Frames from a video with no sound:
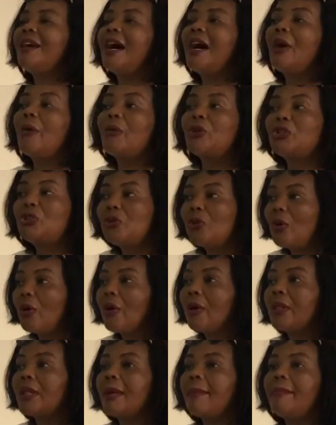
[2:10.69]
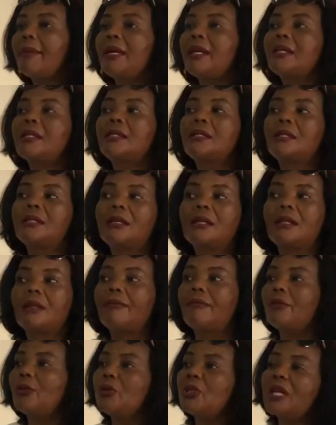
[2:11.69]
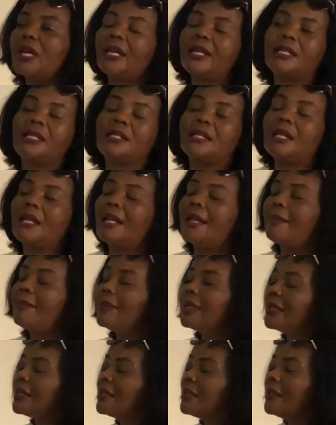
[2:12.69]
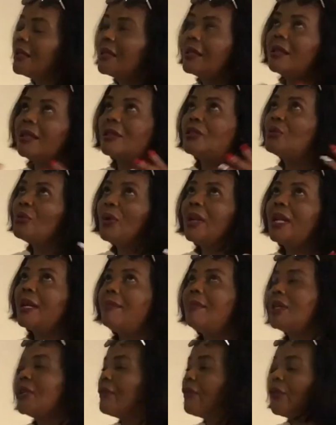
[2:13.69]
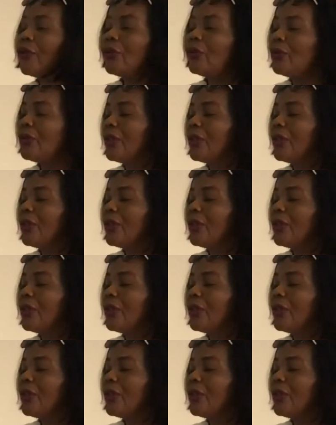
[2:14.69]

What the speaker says: I wish you all the best. The future is the limit. There's no limit for you.